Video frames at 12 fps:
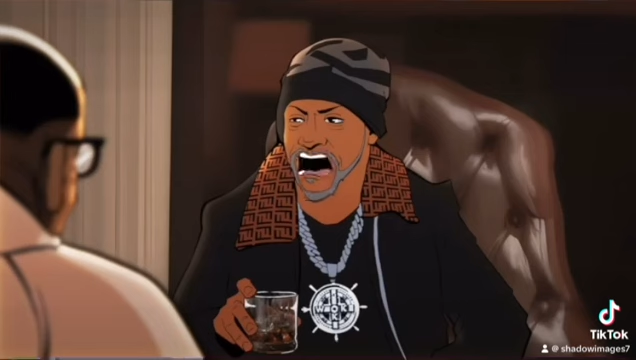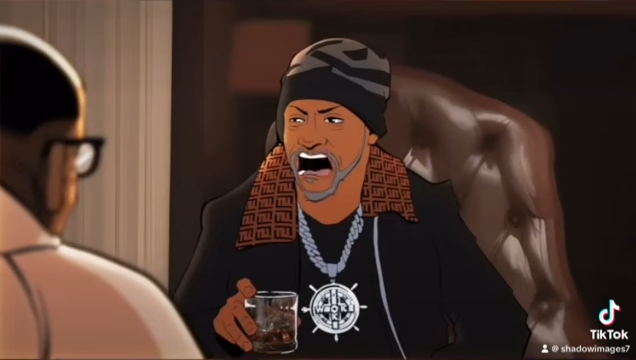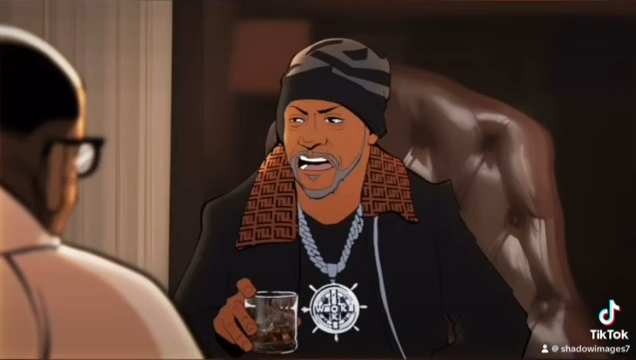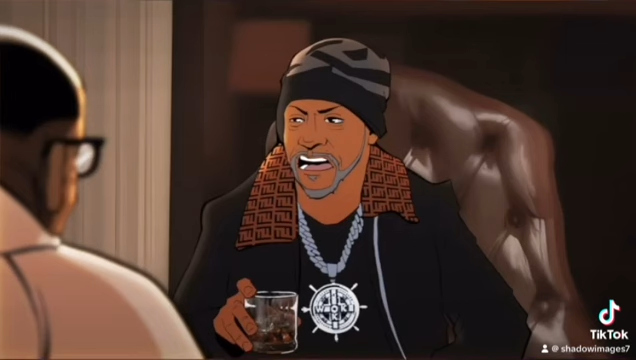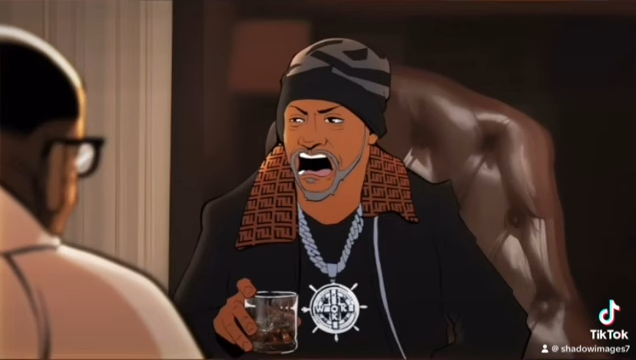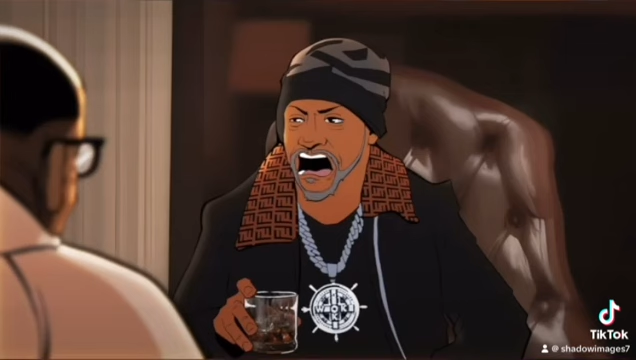
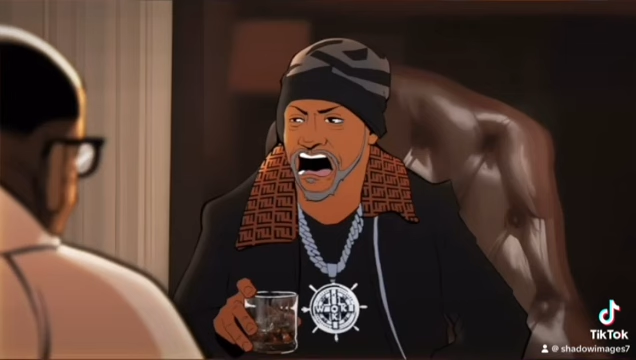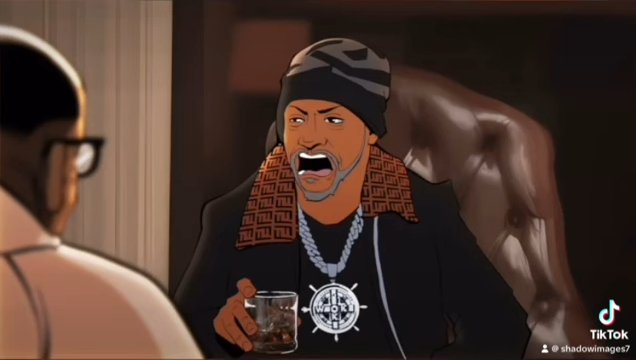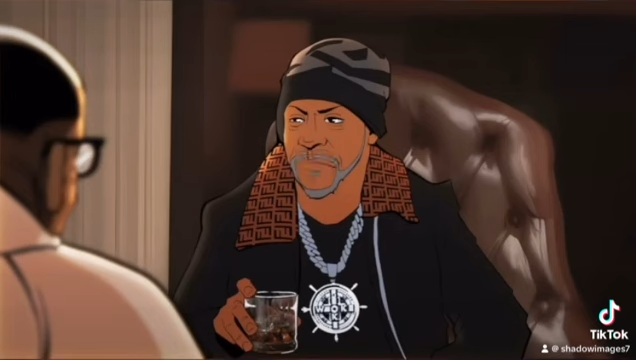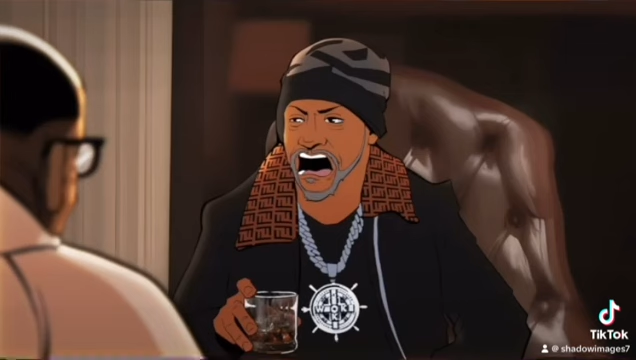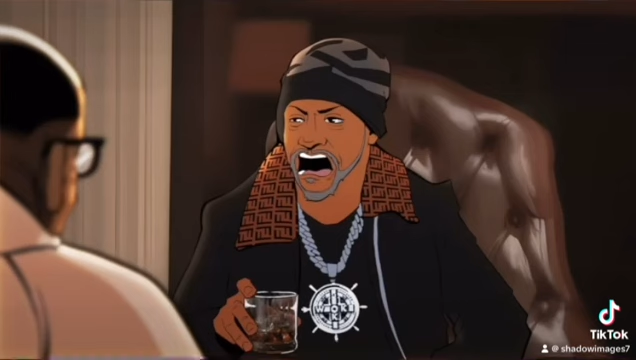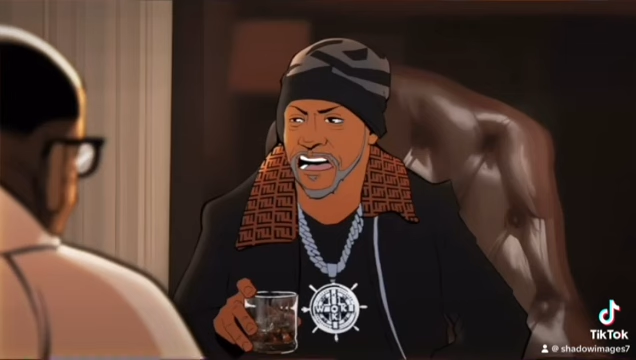dead
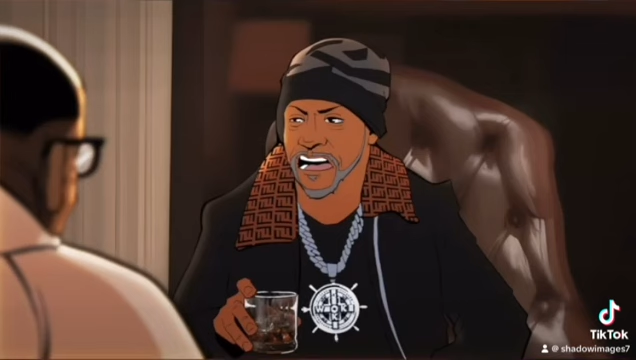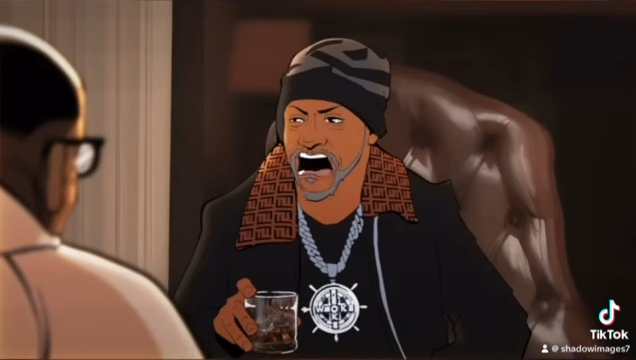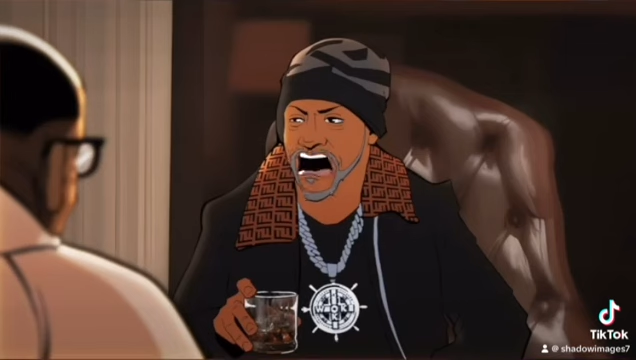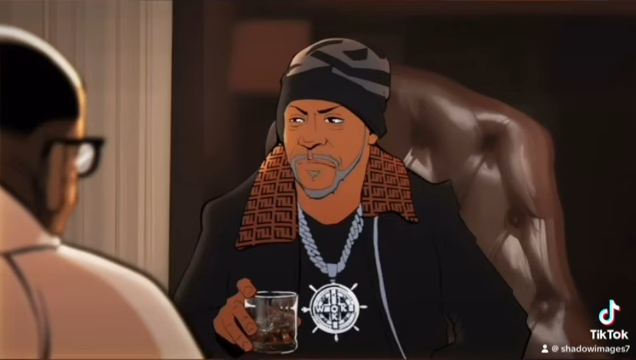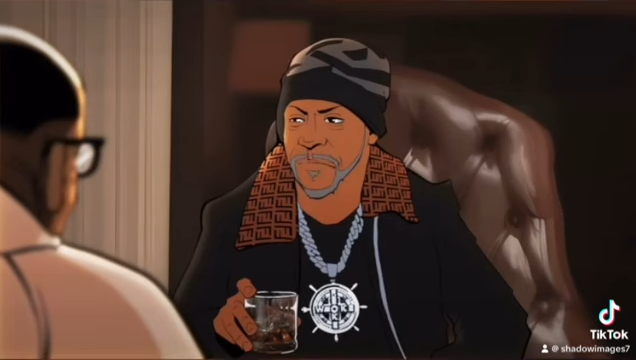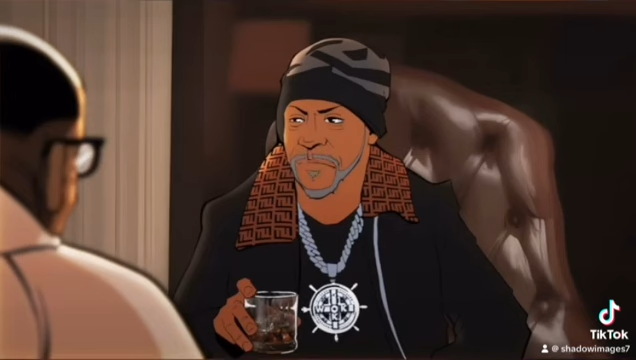
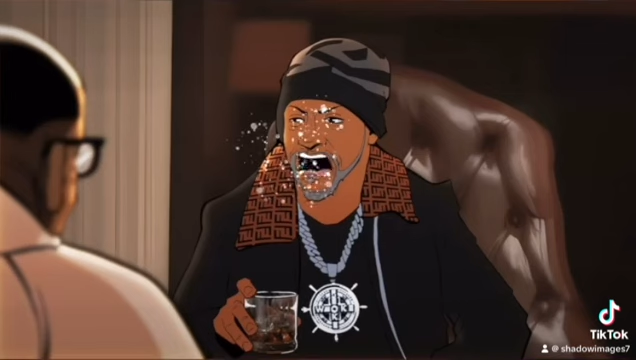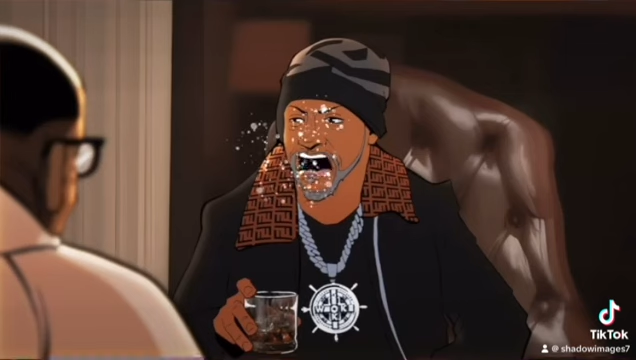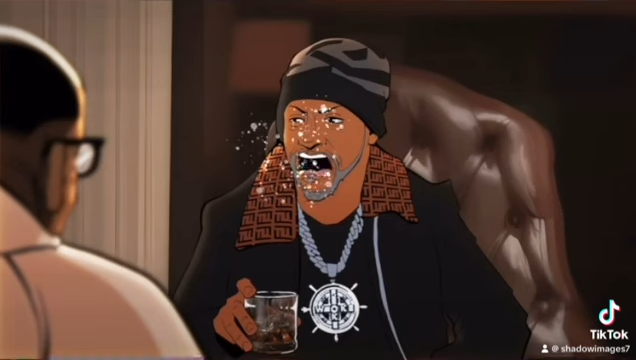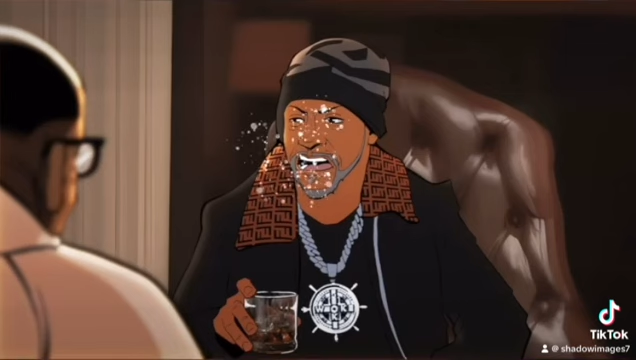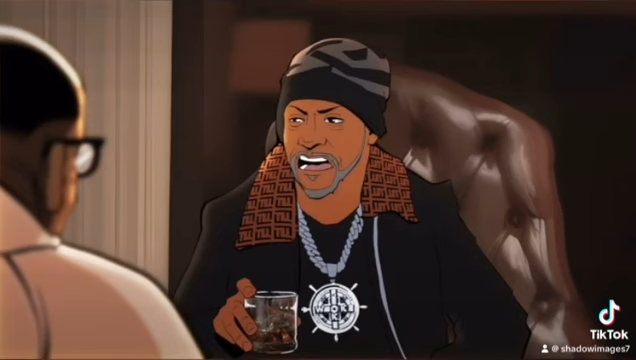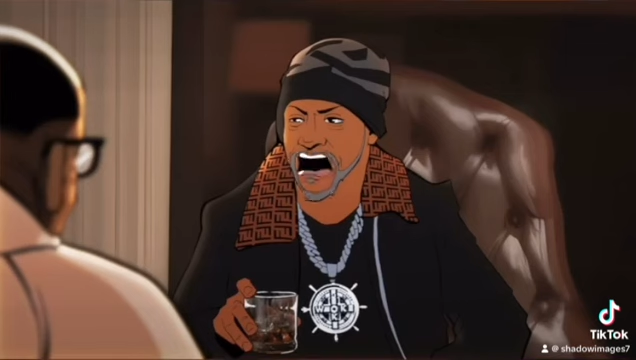90-year-old
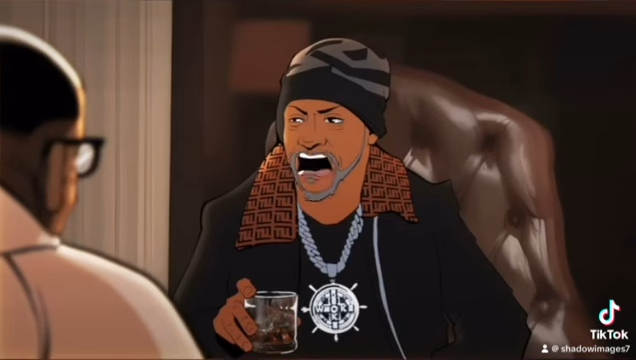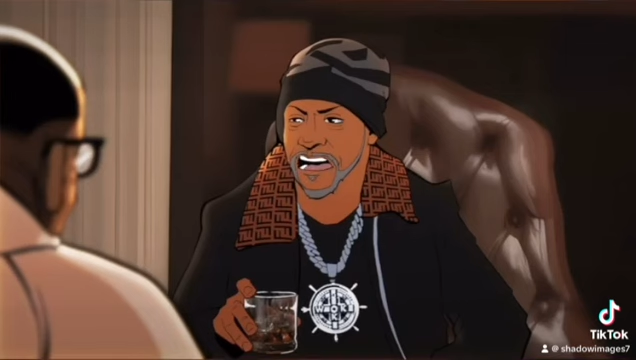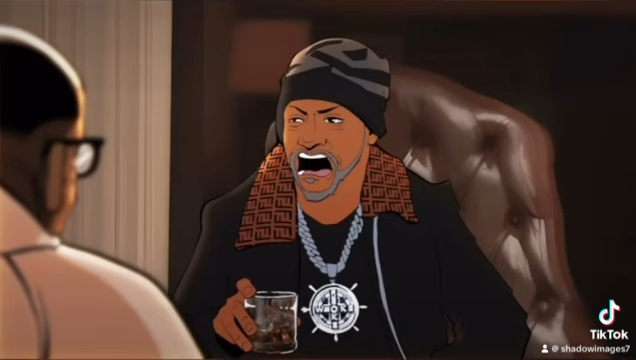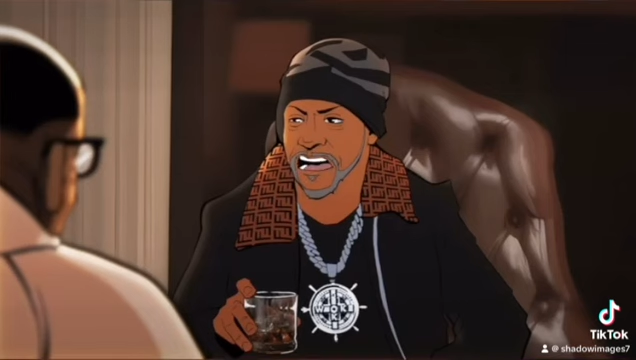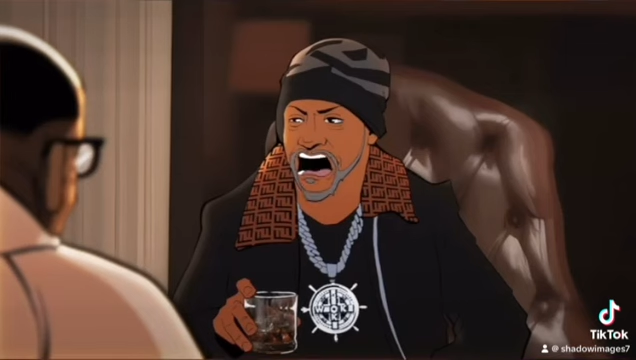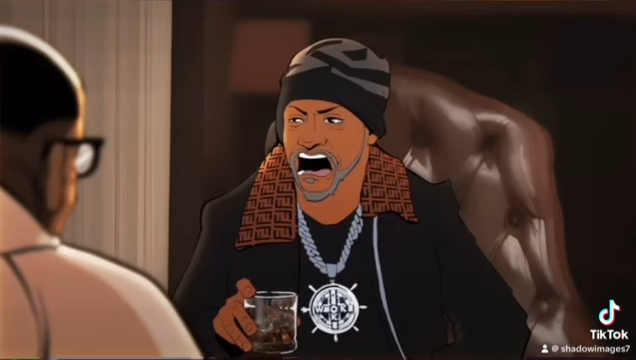black
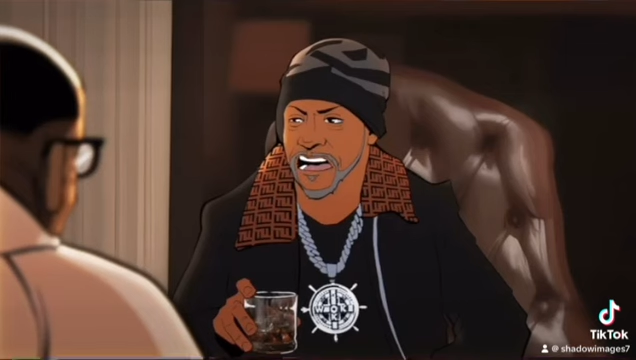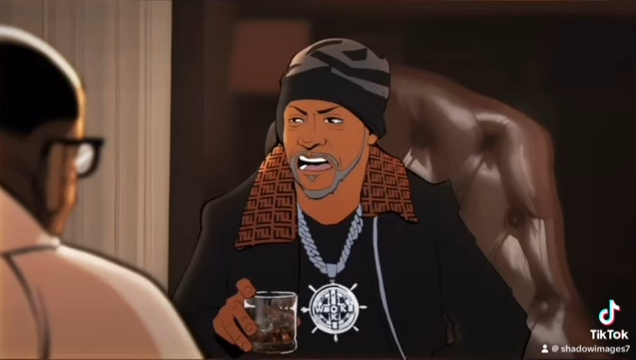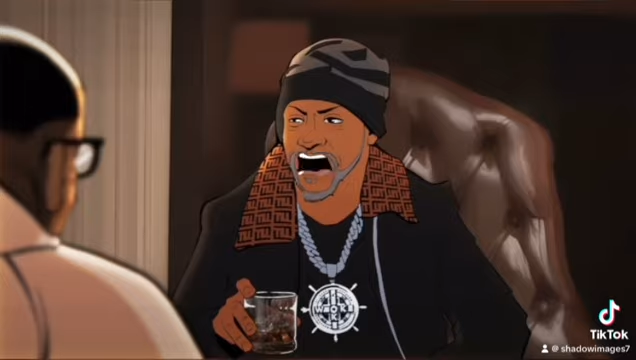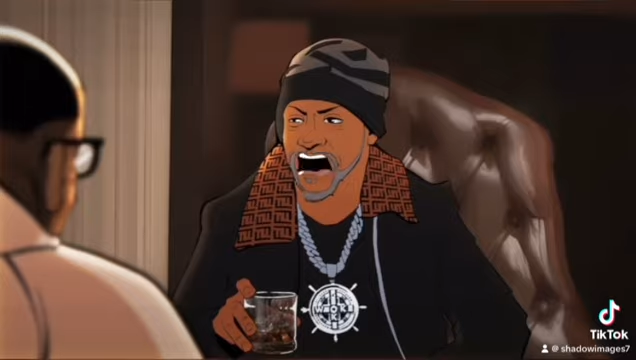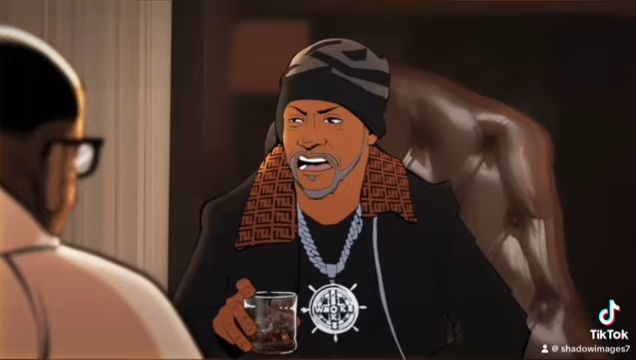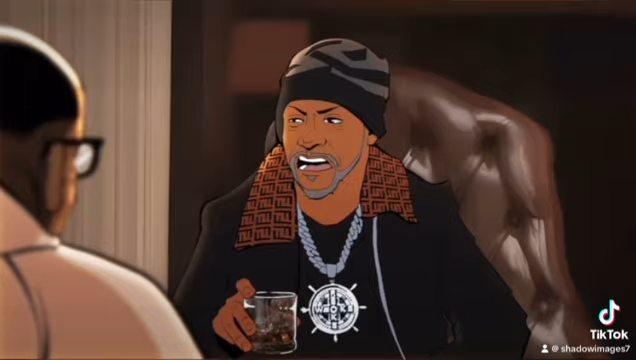grandmama when he wear